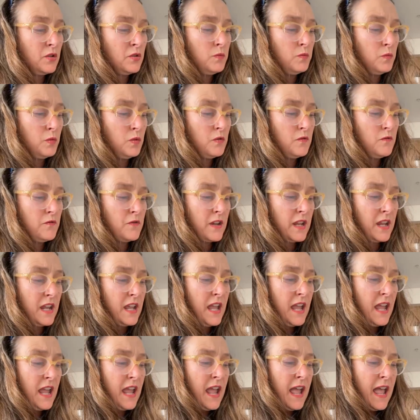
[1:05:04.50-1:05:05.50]
called
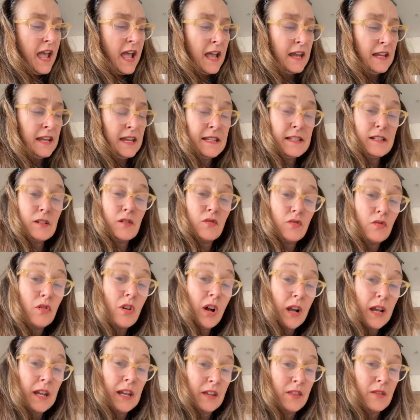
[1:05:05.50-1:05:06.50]
Wolfie, and he's
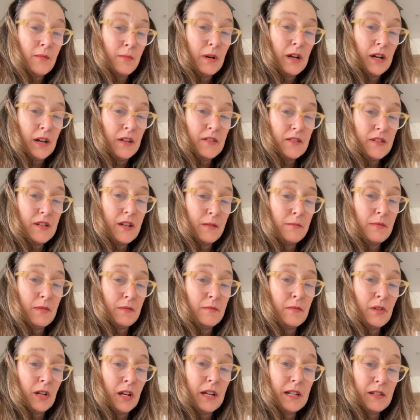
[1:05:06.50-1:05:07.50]
crying in the bathtub
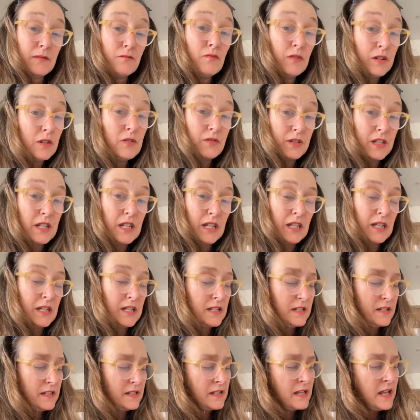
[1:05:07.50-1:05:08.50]
at night, real
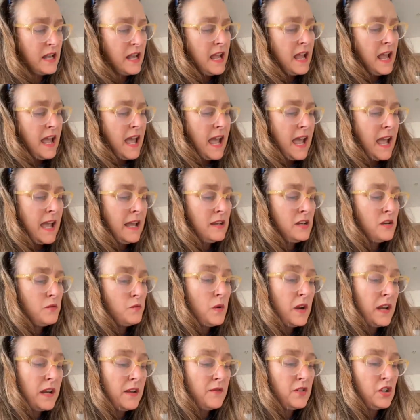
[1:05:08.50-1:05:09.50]
tears.
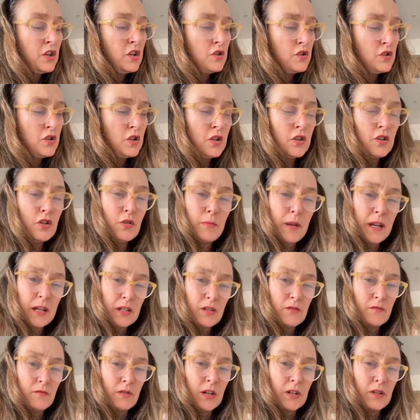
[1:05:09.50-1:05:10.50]
And whenever you turn your
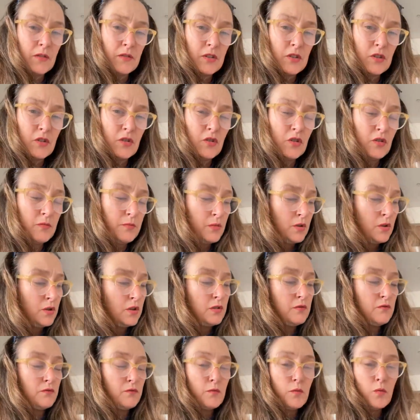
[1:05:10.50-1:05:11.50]
back to write on the
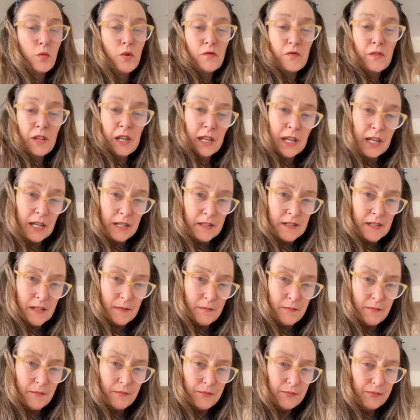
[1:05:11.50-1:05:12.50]
chalkboard, Wolfie kicks
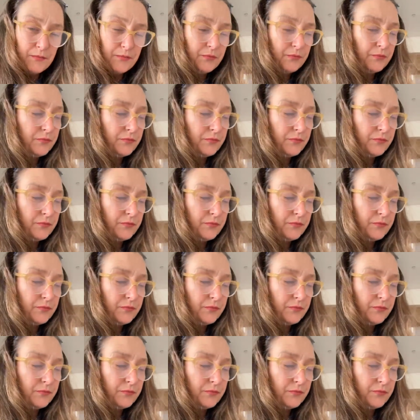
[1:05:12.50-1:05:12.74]
him.